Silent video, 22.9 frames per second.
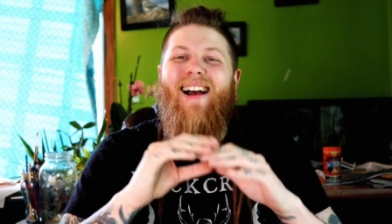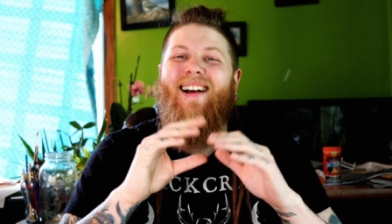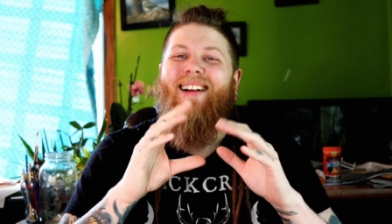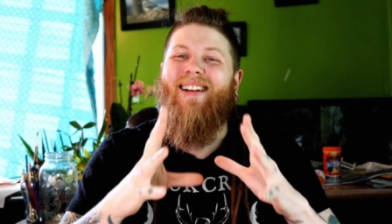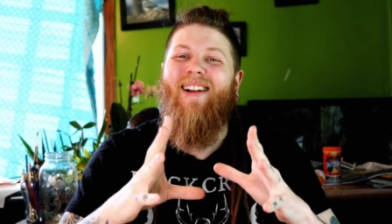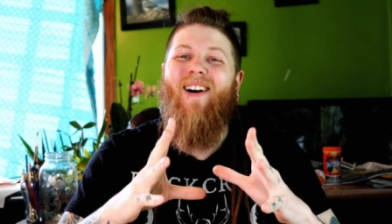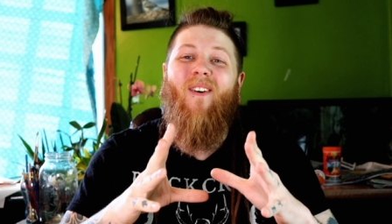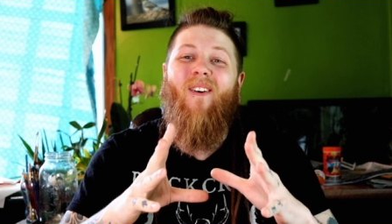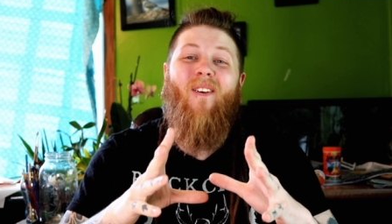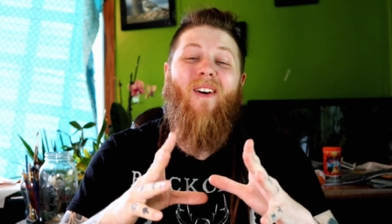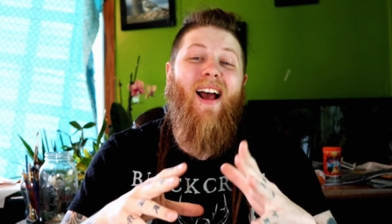
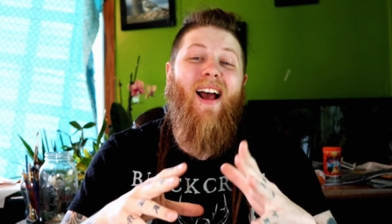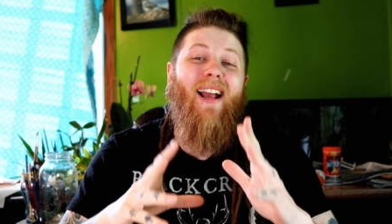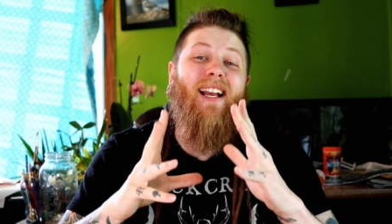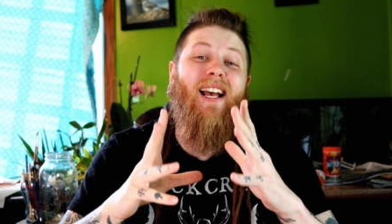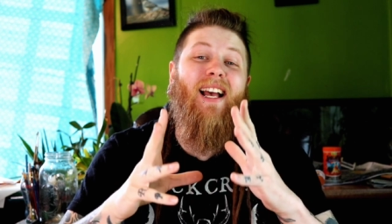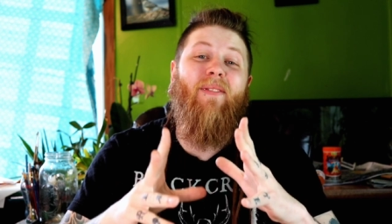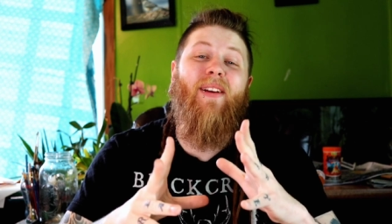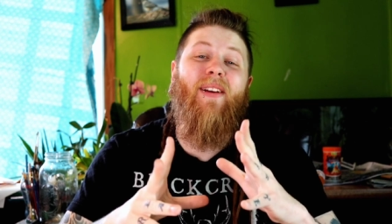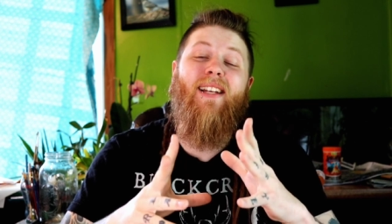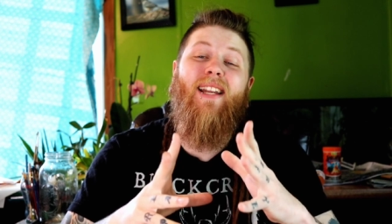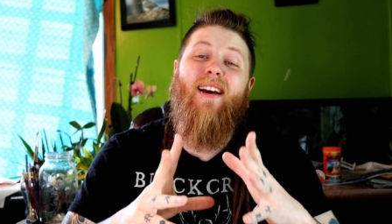And alright,
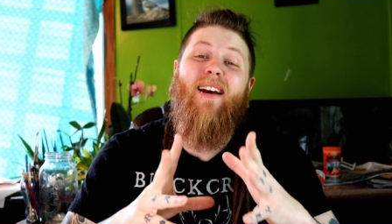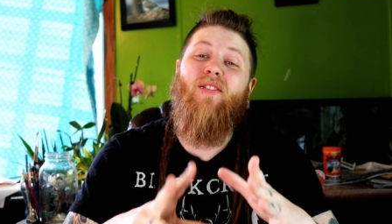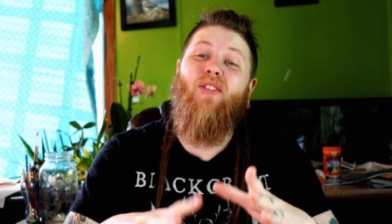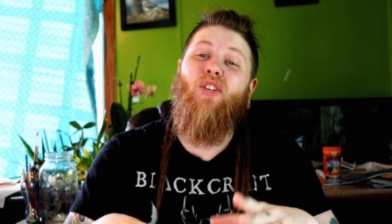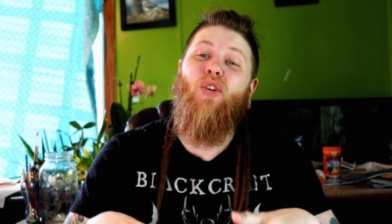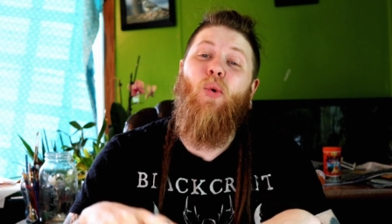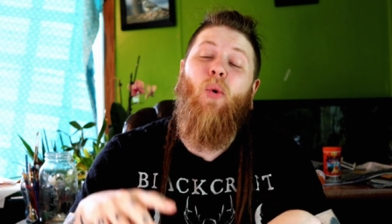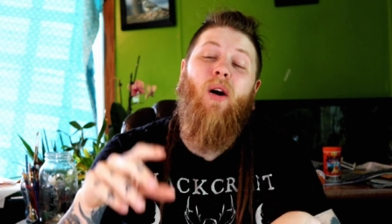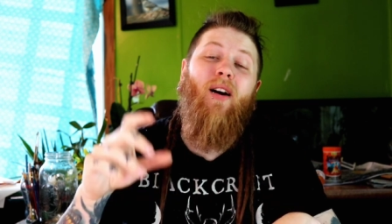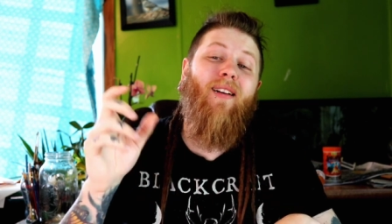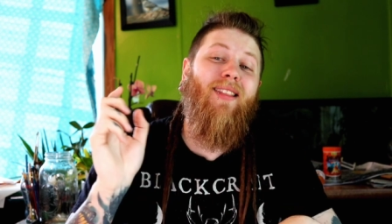coming down
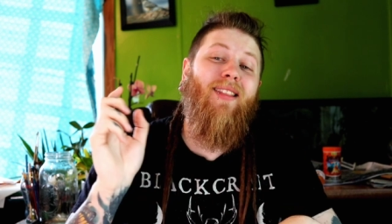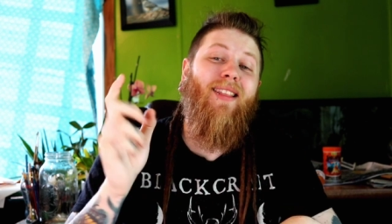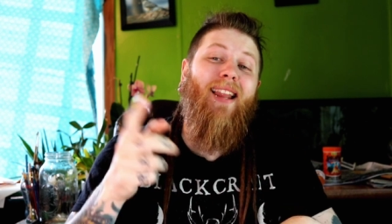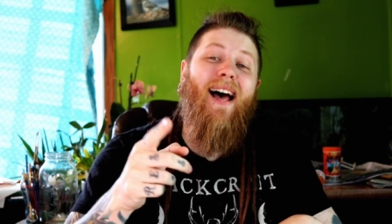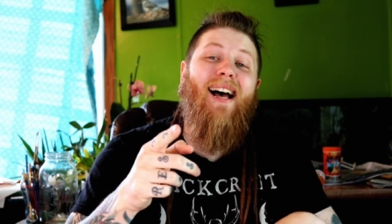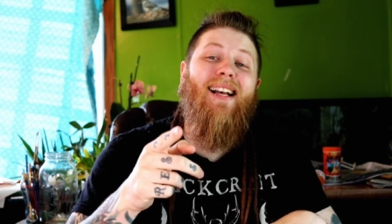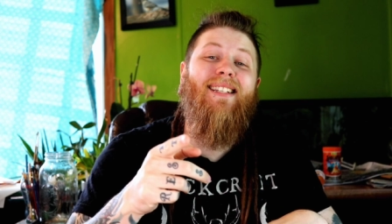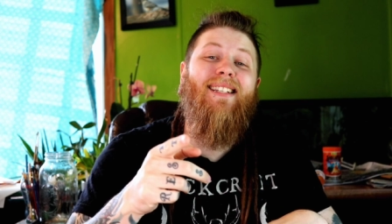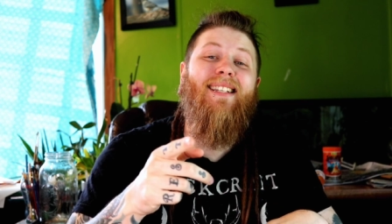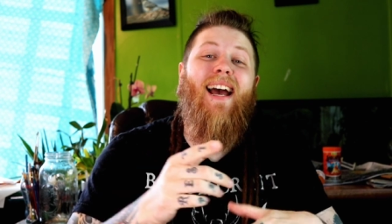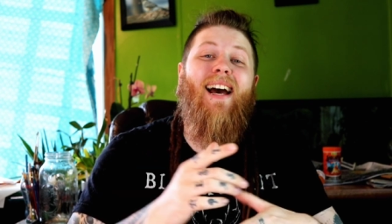to our
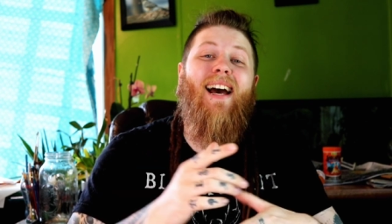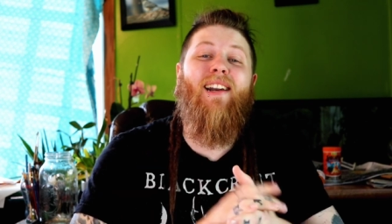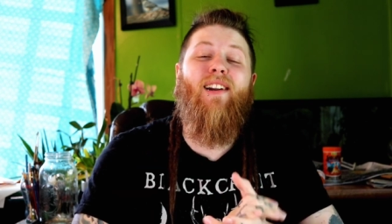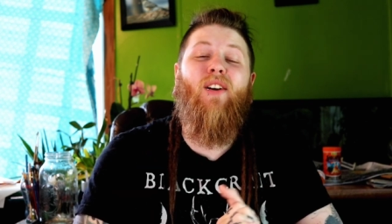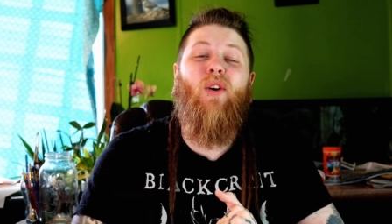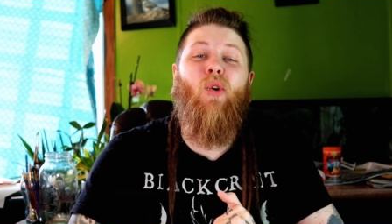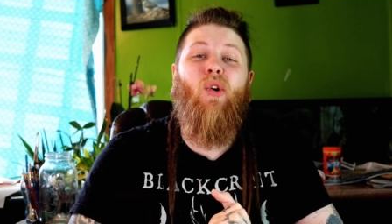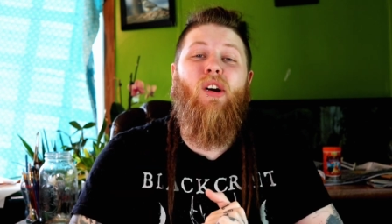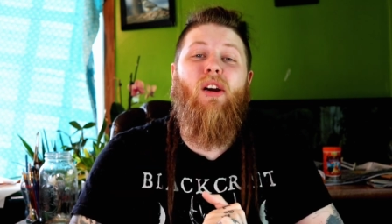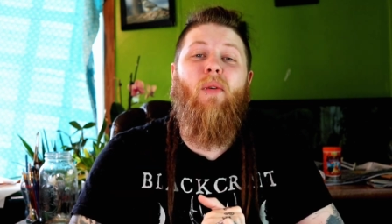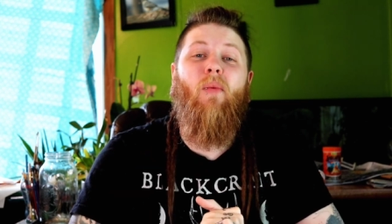last
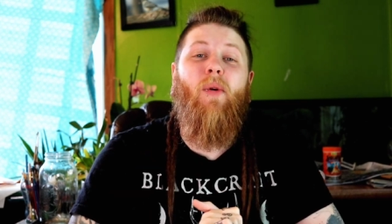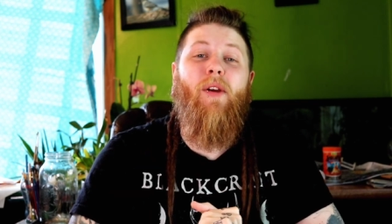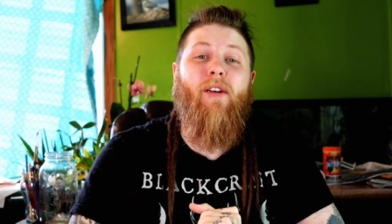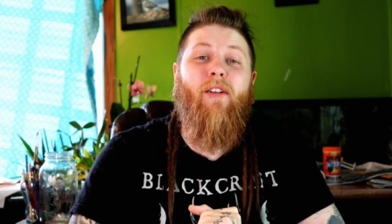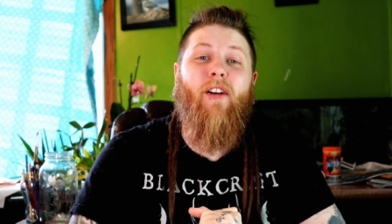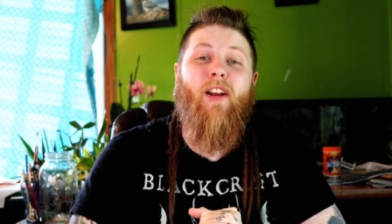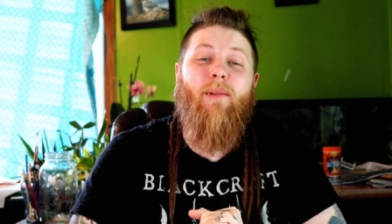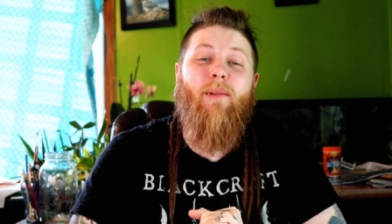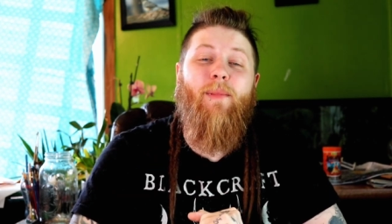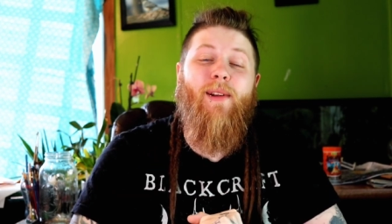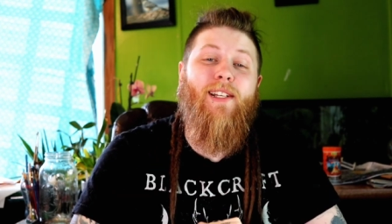category, we
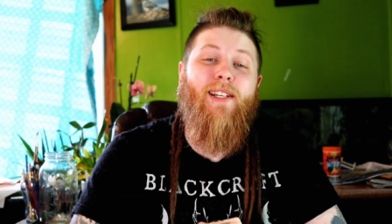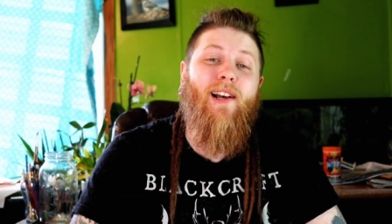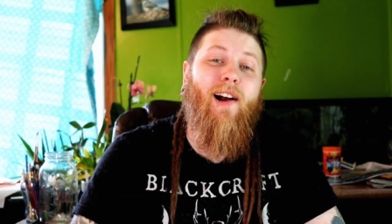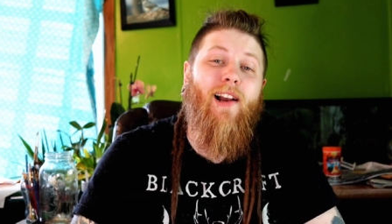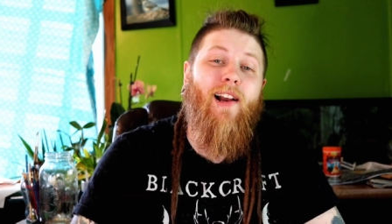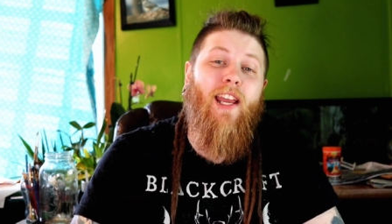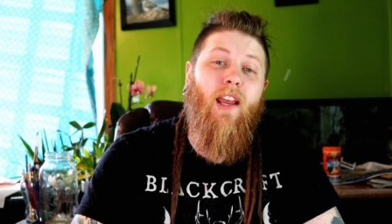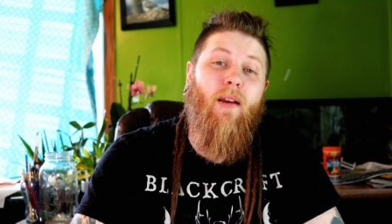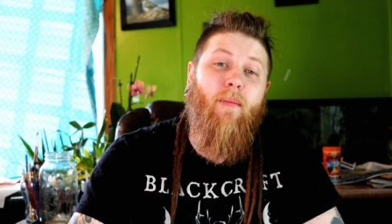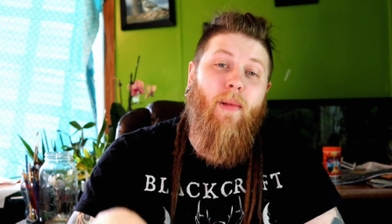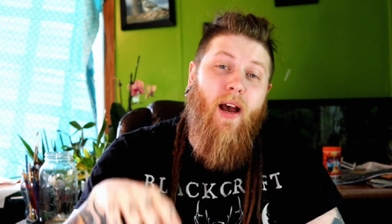are going to be
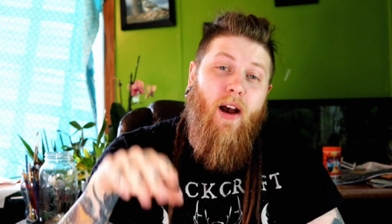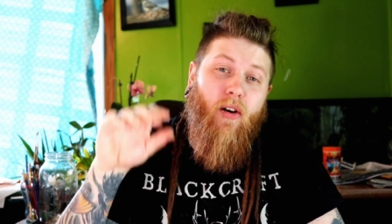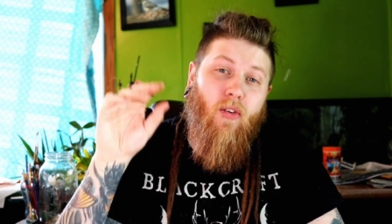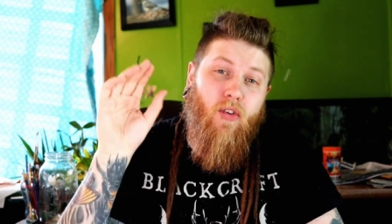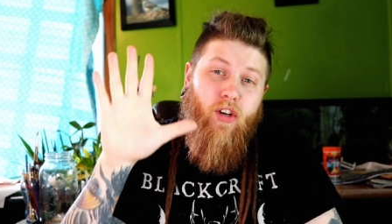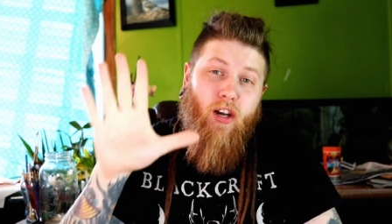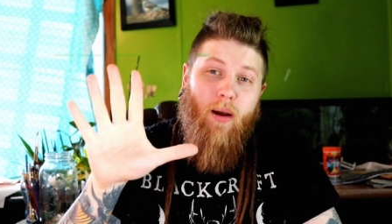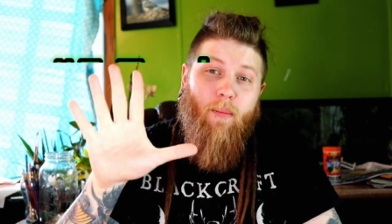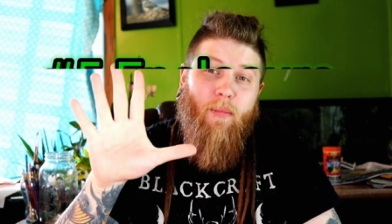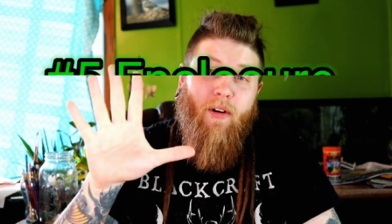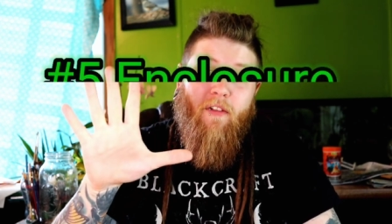talking
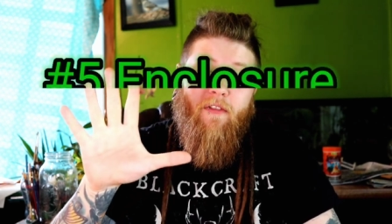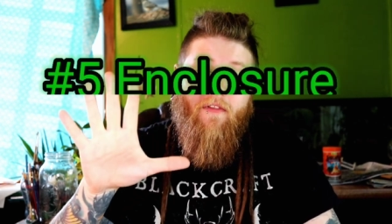about number